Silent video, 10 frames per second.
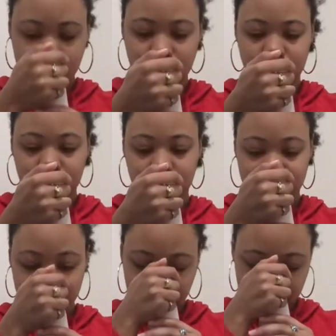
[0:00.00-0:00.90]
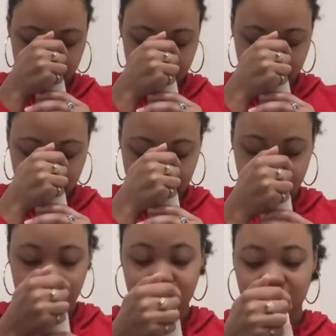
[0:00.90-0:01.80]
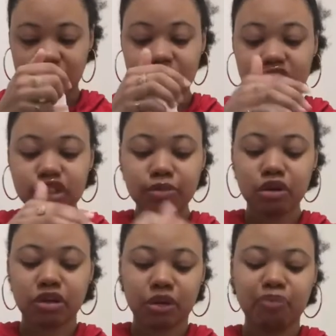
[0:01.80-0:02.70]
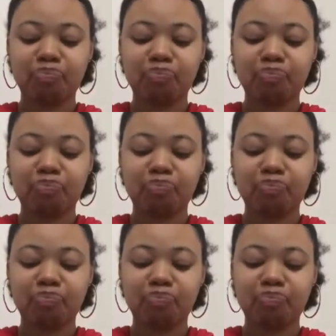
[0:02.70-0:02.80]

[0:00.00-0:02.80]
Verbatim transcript: Wait. And it does smell good.